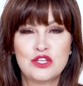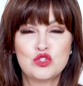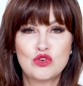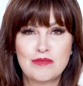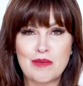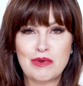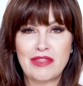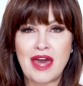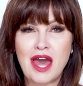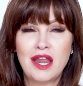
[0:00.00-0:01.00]
Do you remember
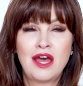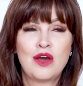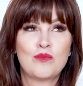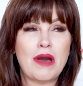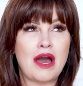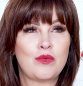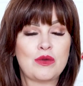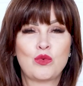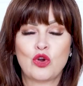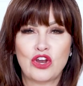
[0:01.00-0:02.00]
that? We
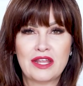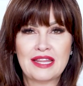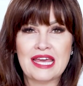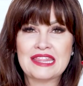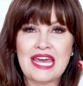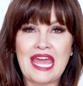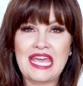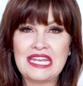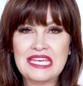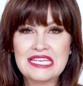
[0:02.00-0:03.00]
wore it in like the
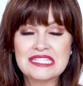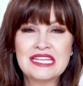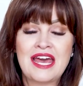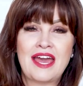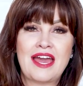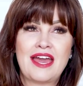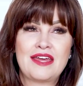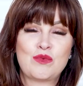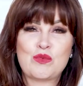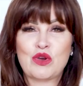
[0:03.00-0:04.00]
80s
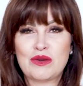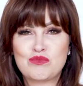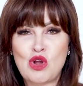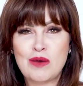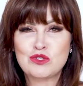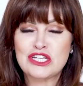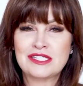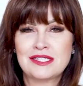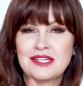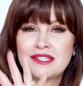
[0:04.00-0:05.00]
and we wore it in prom
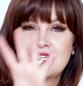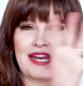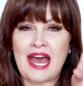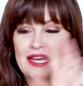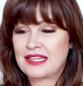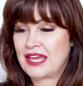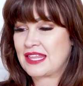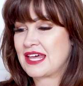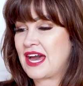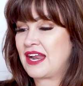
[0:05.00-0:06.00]
dresses and it had
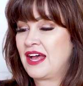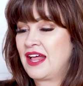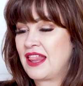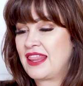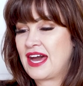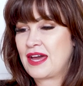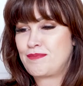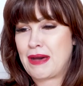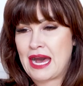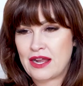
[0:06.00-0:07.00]
like that
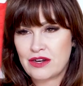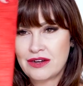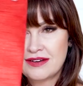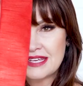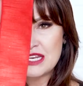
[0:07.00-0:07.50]
pattern.